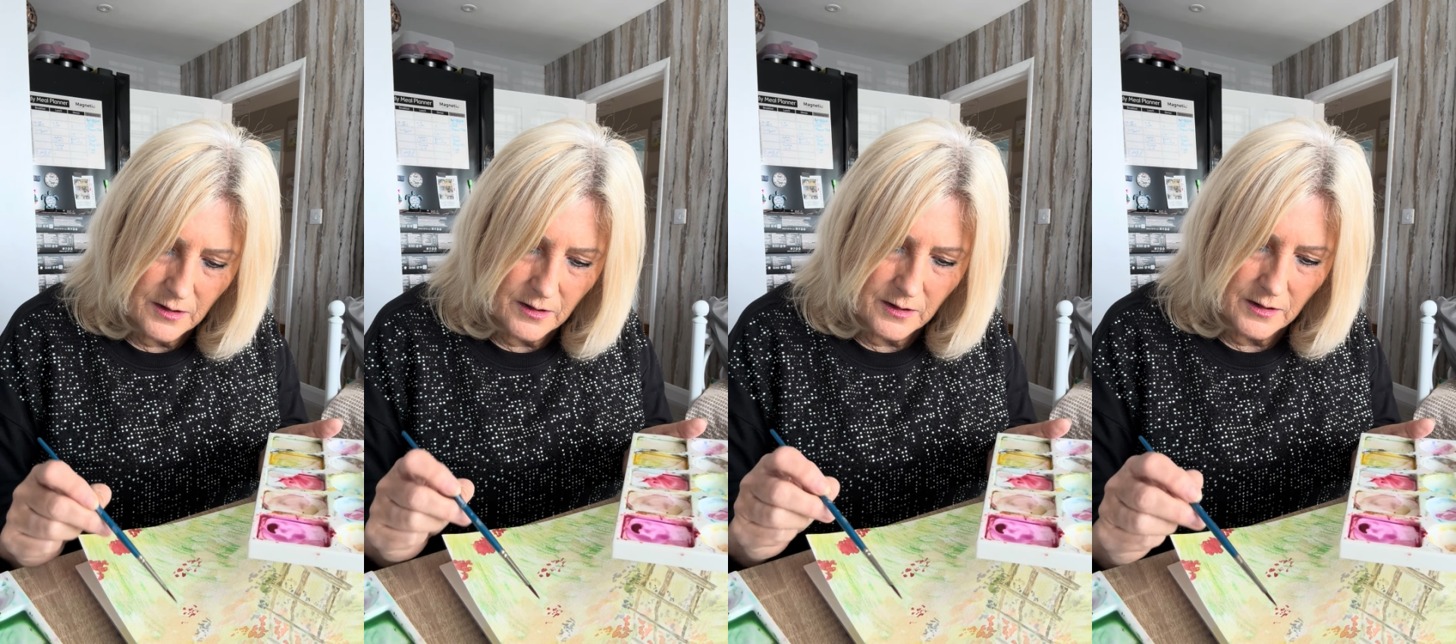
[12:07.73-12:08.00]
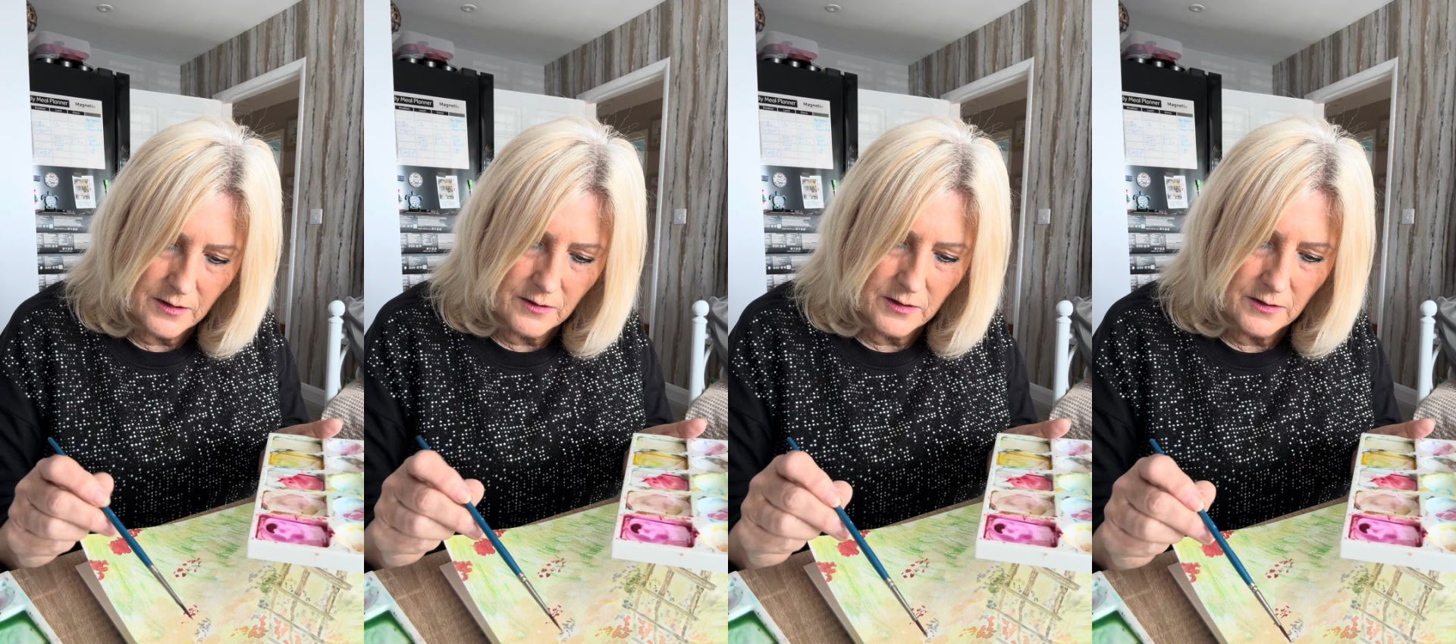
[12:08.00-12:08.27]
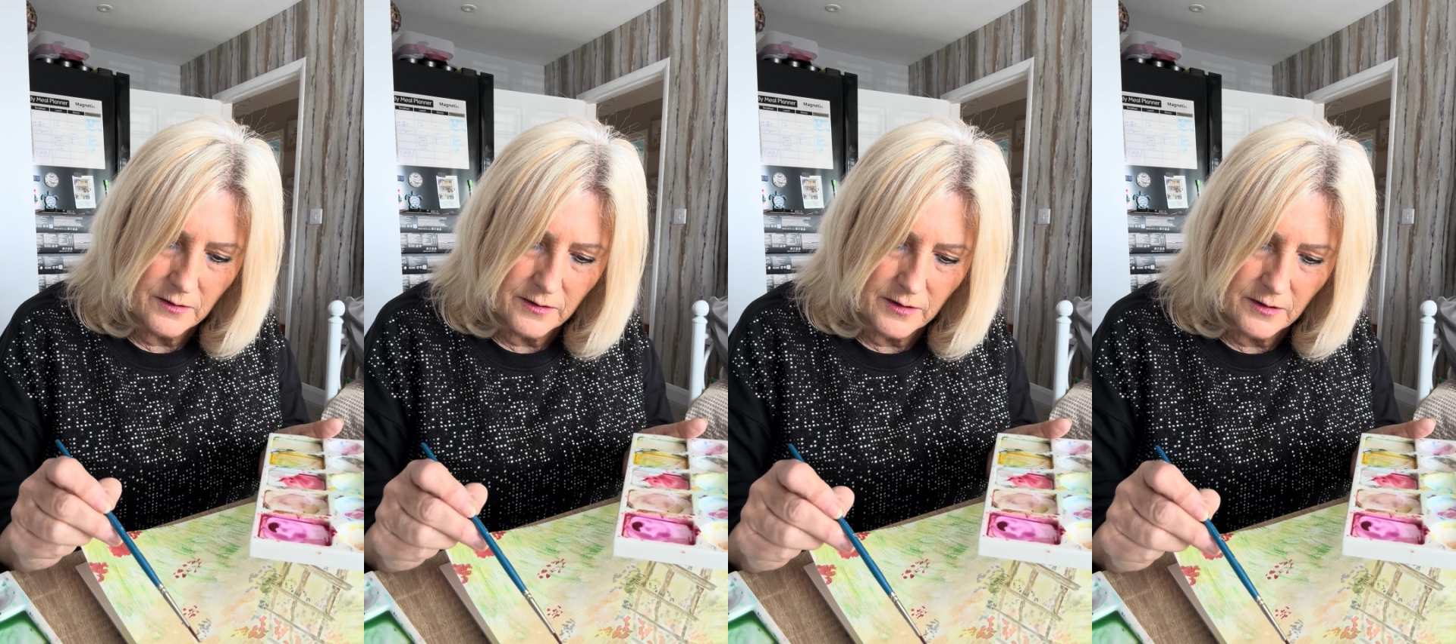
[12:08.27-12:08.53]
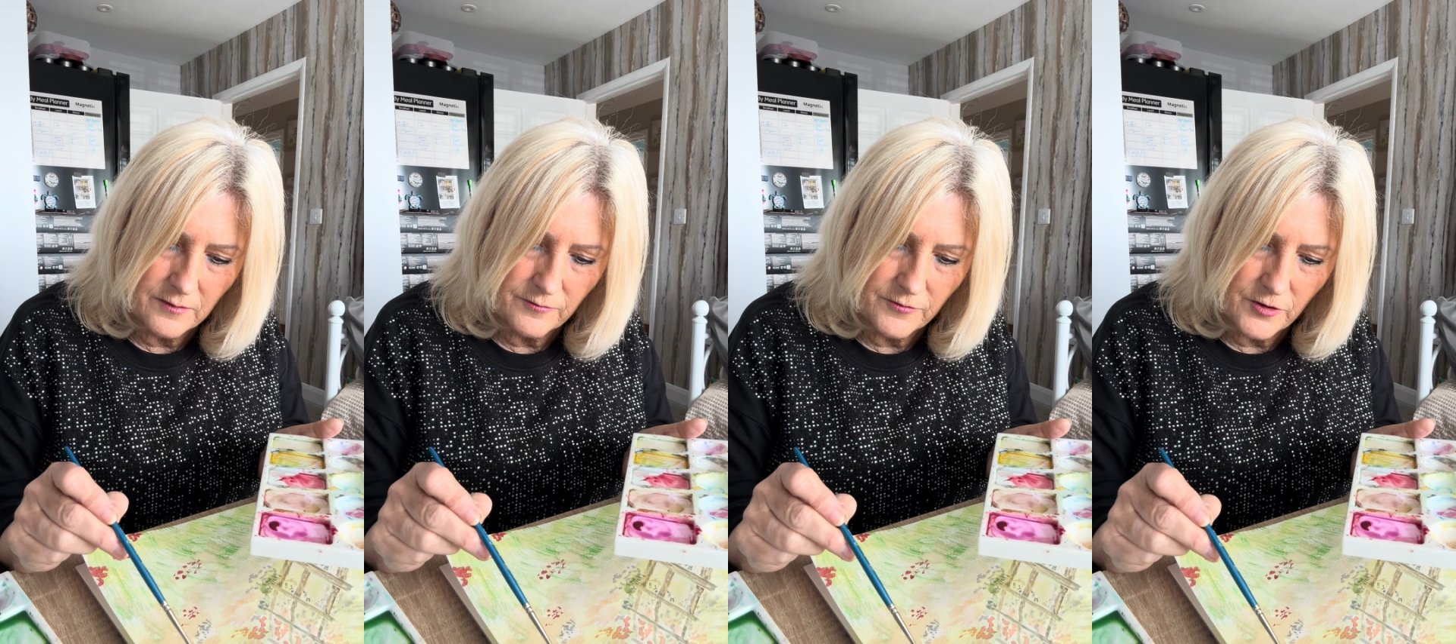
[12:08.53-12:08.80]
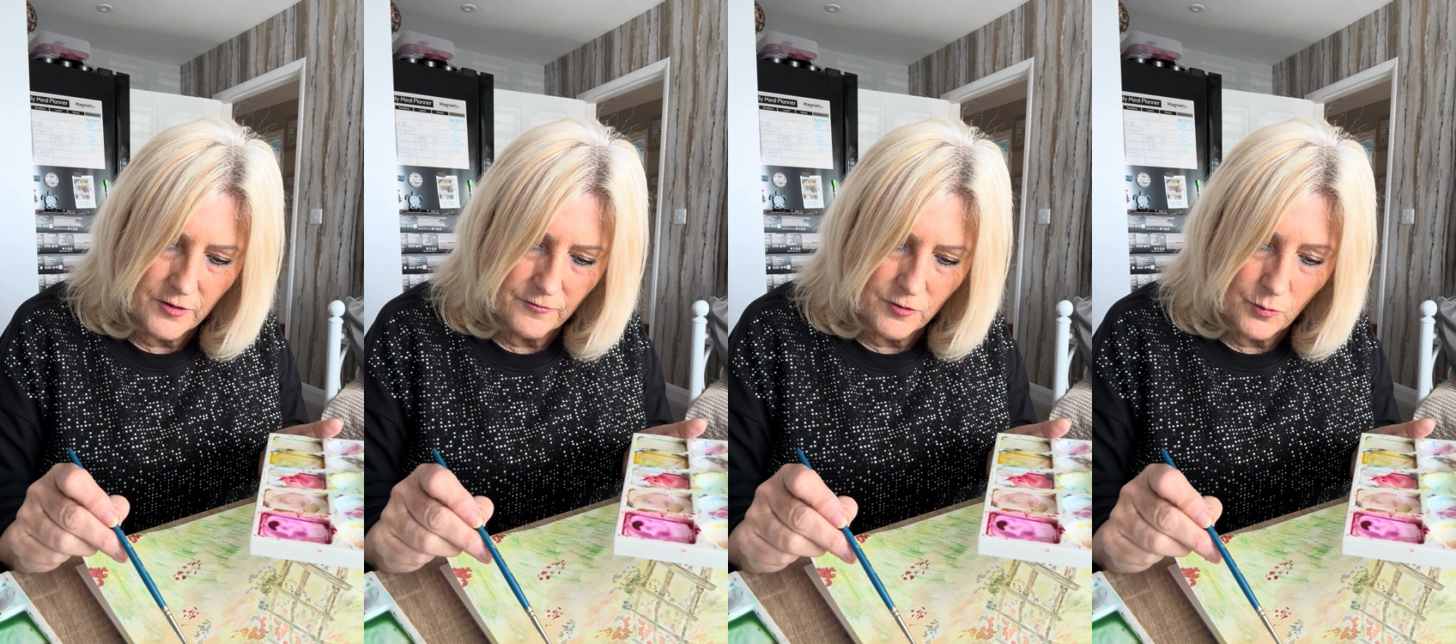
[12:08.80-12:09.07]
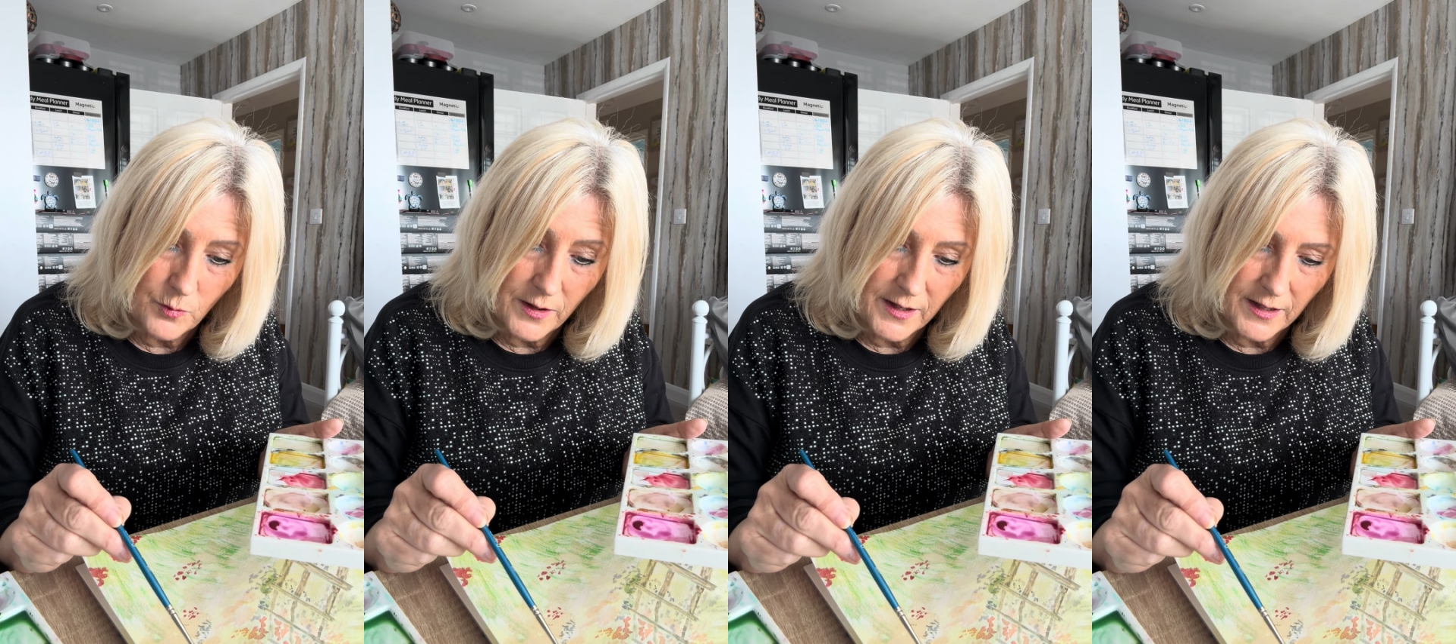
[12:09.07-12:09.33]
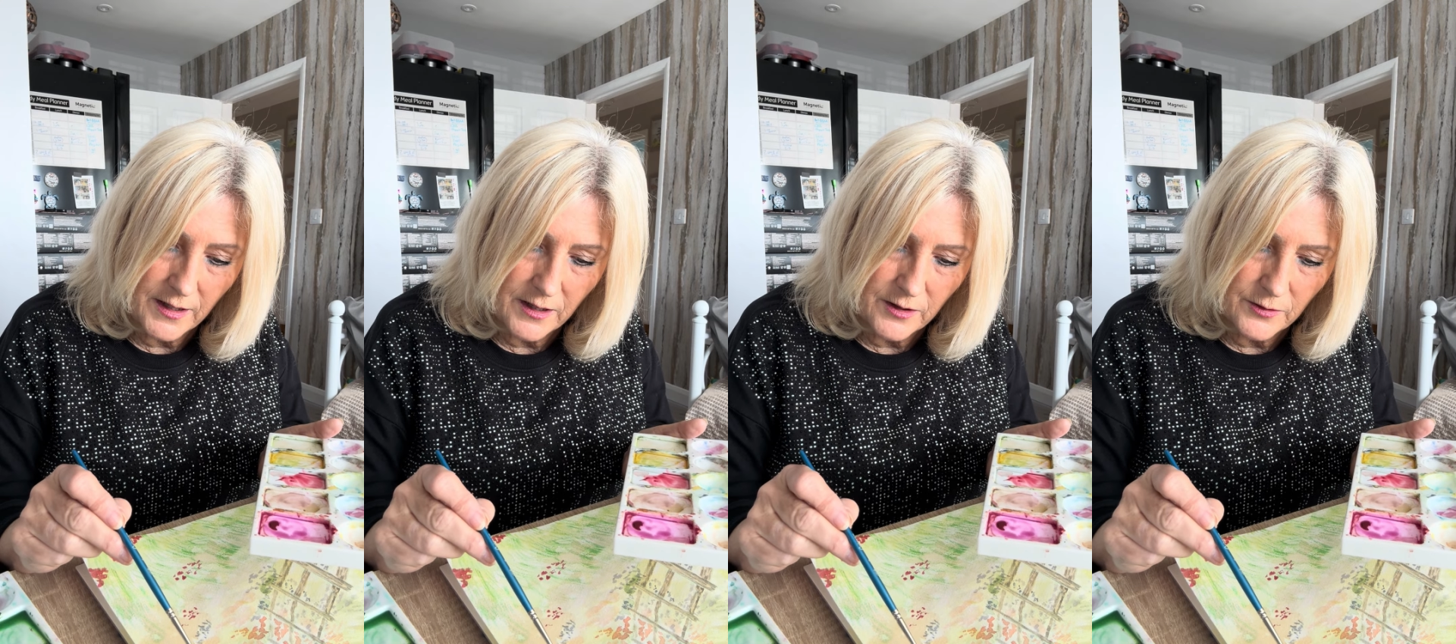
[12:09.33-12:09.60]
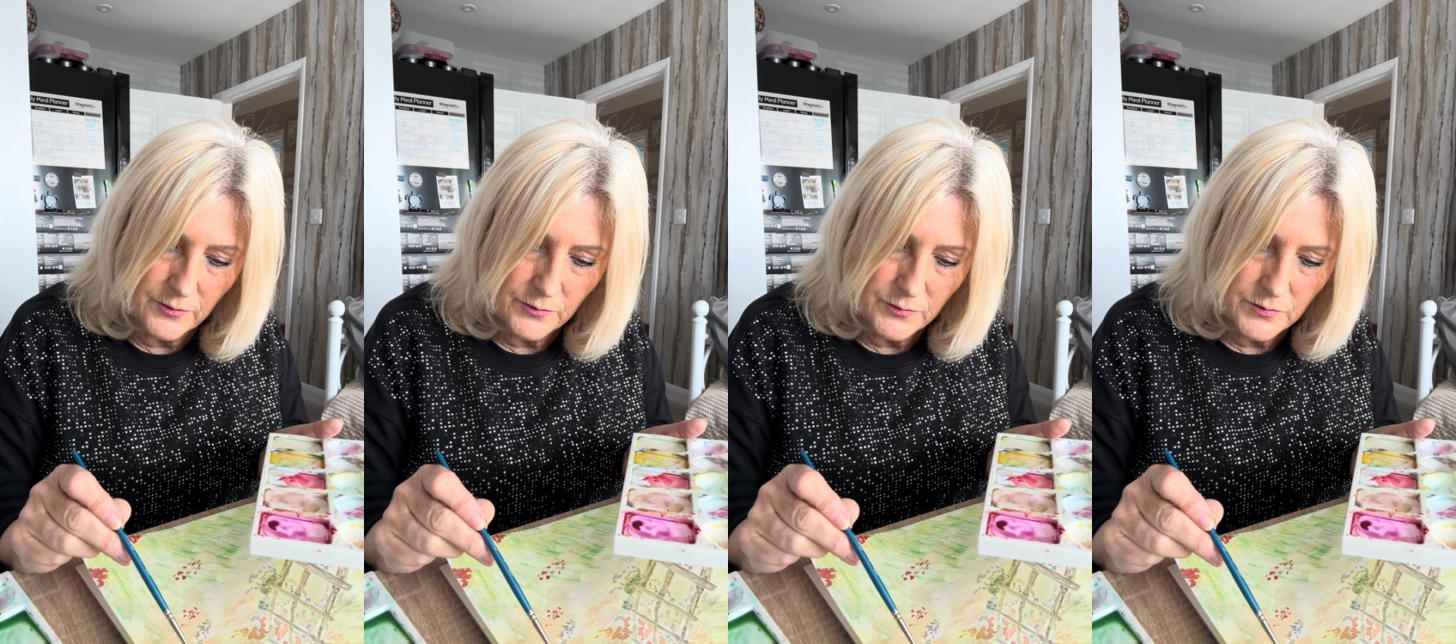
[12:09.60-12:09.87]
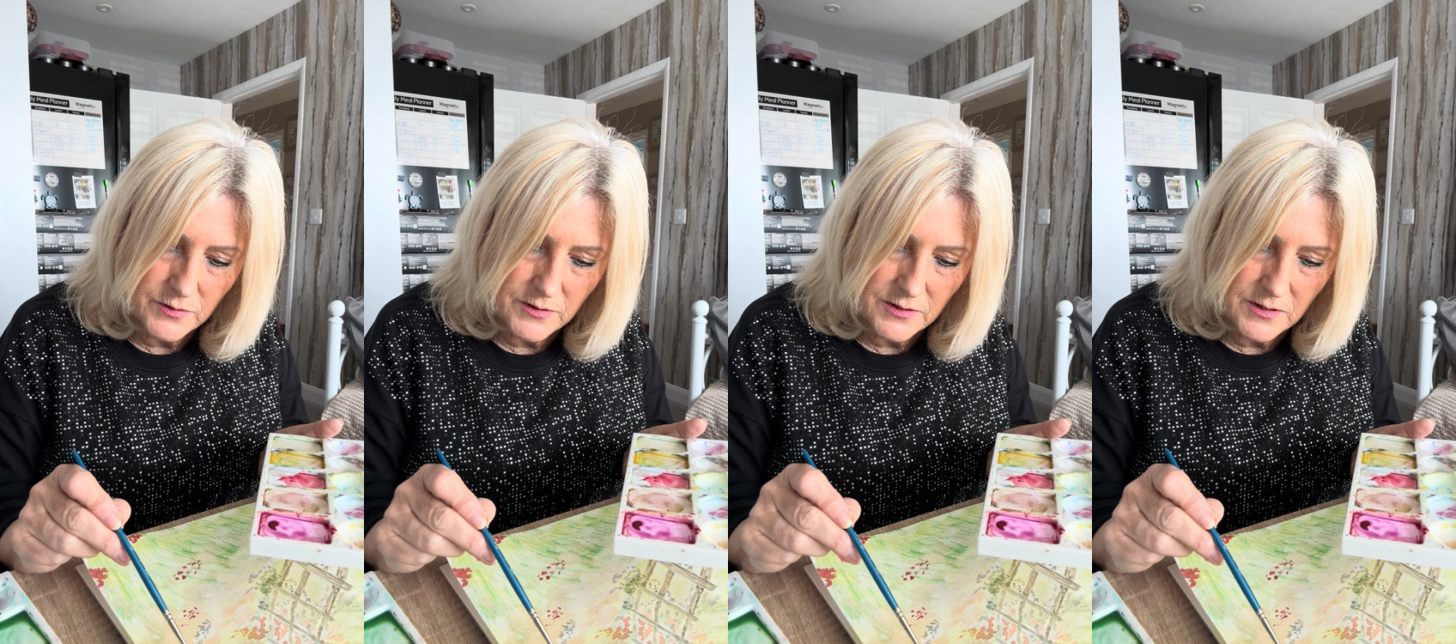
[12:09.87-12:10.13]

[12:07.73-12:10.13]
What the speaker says: and the further away it goes,